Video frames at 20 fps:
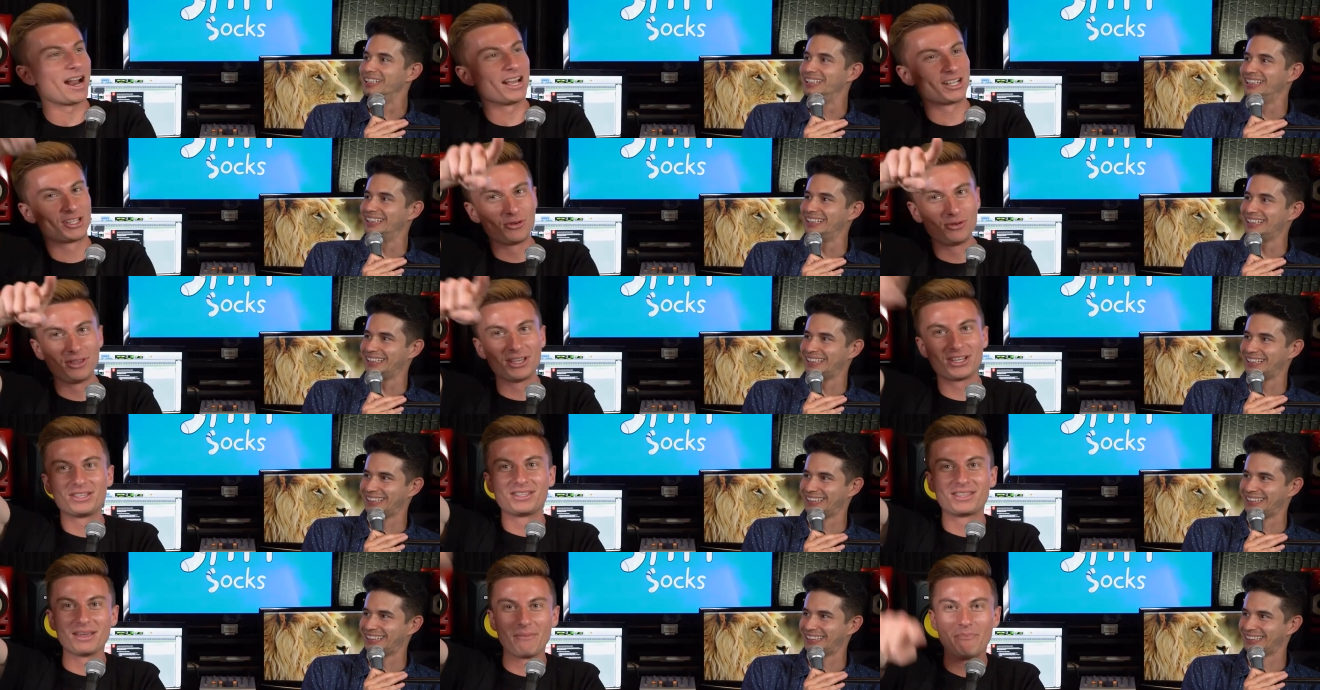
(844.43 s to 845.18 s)
Speaker 1: to do
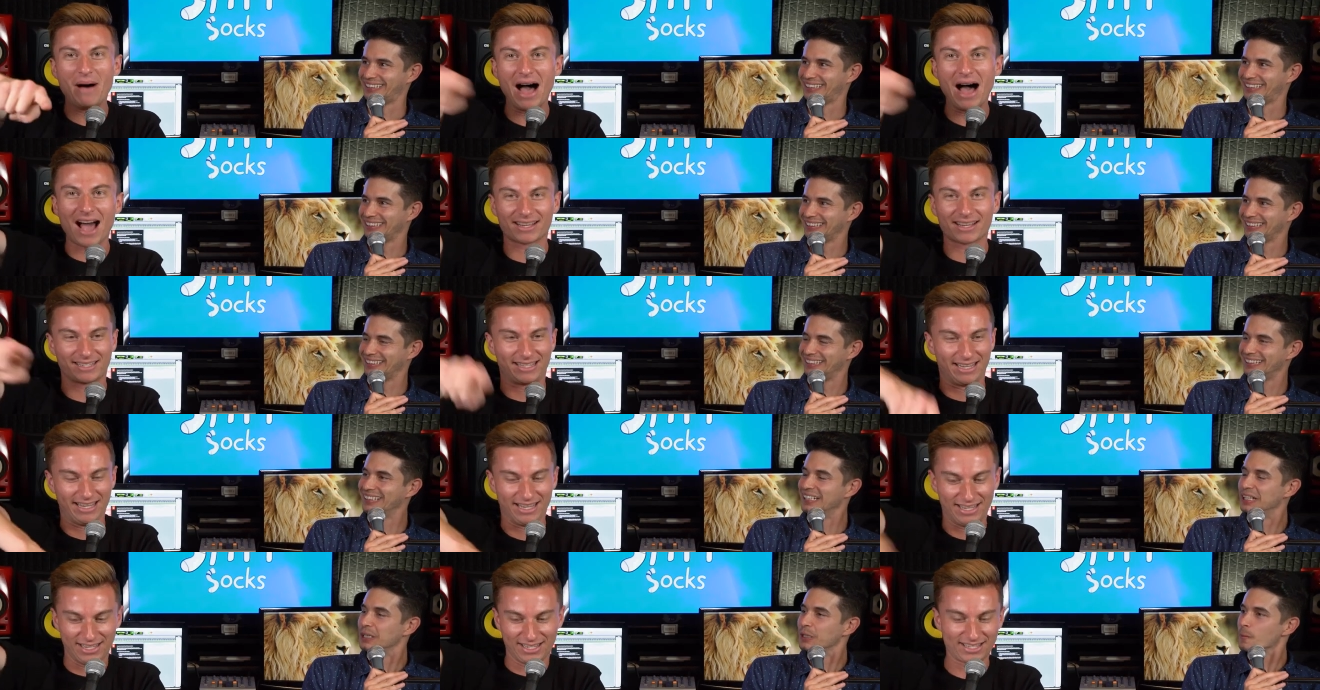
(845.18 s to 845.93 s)
the
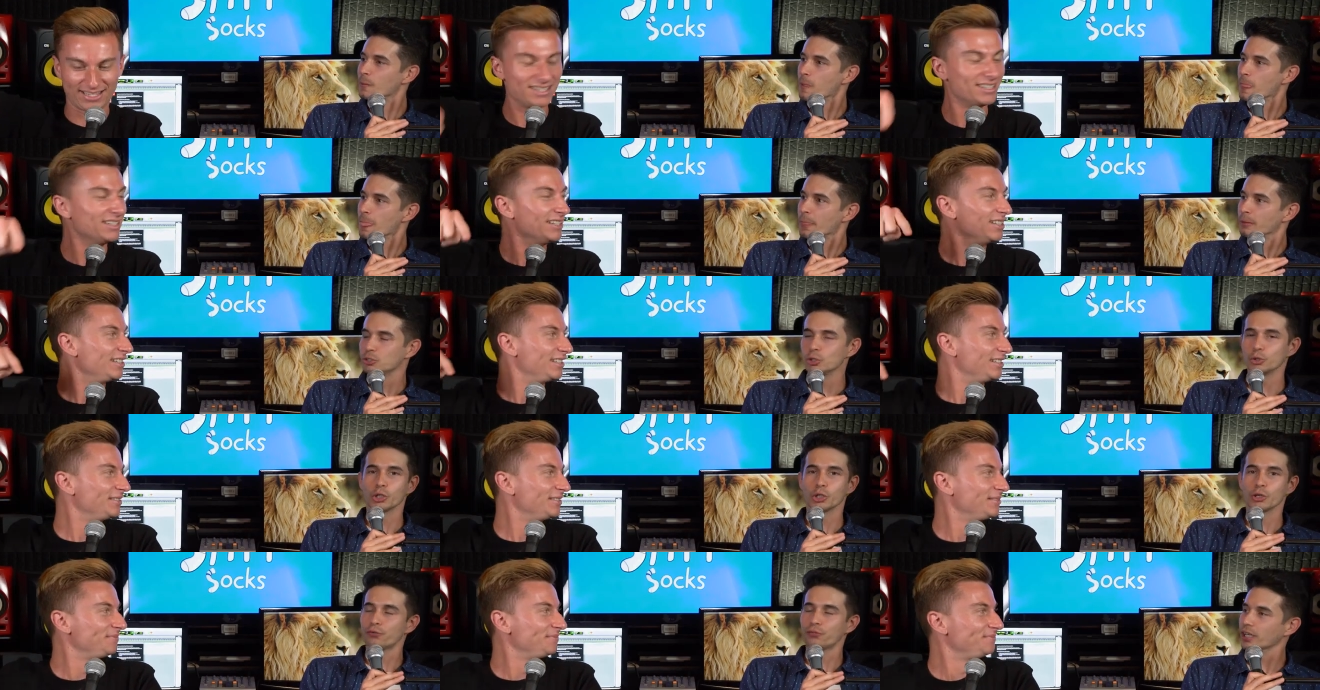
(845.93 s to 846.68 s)
Speaker 2: boxes. Dude,
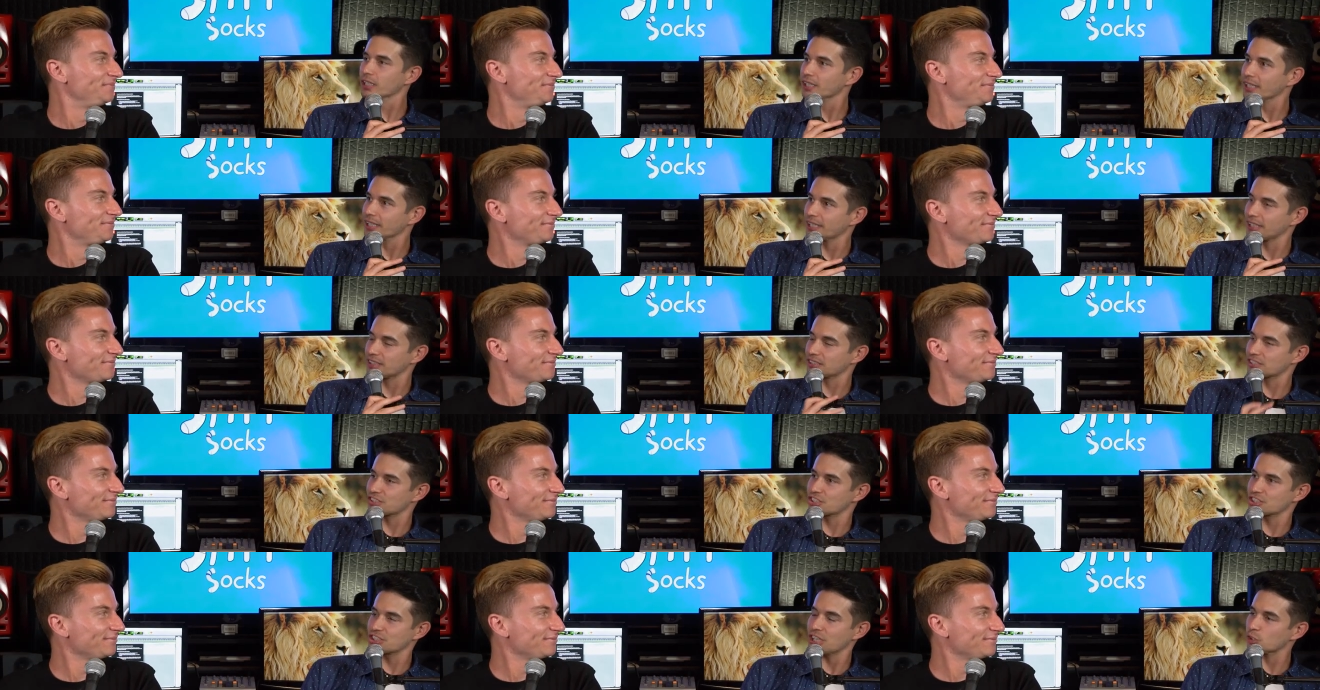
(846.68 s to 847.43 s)
you're fucking like an
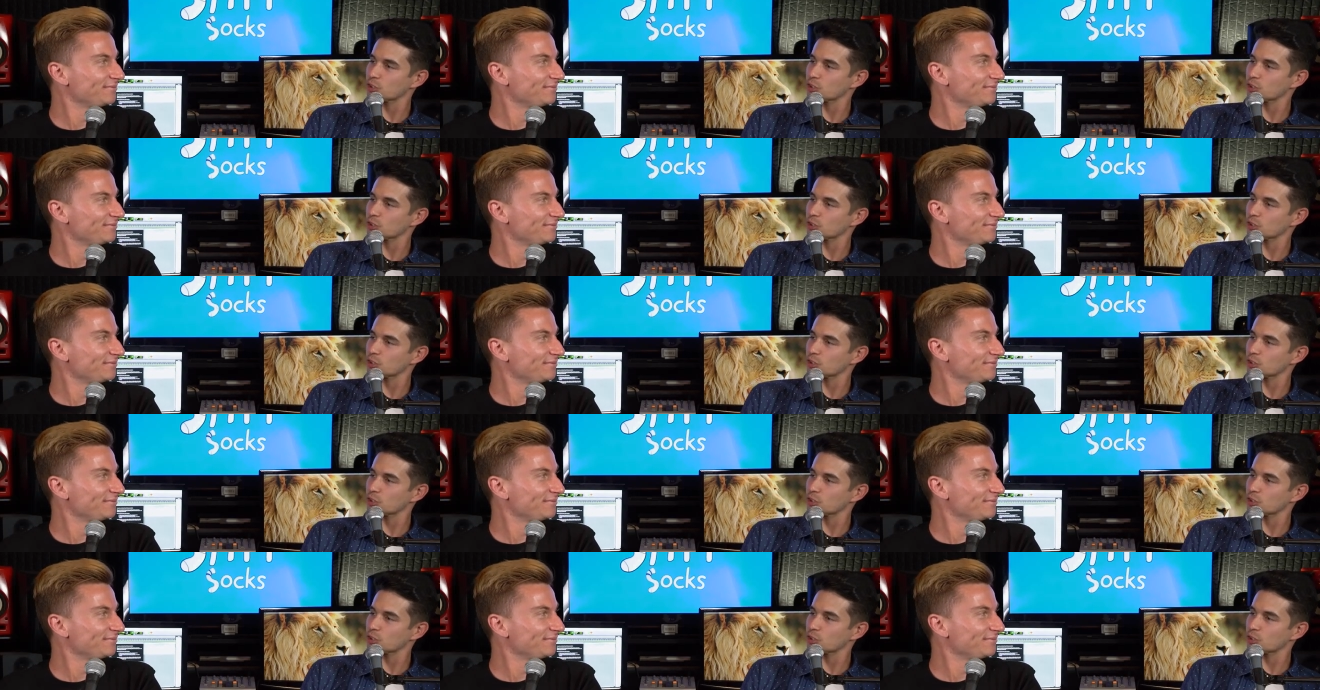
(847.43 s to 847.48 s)
Excel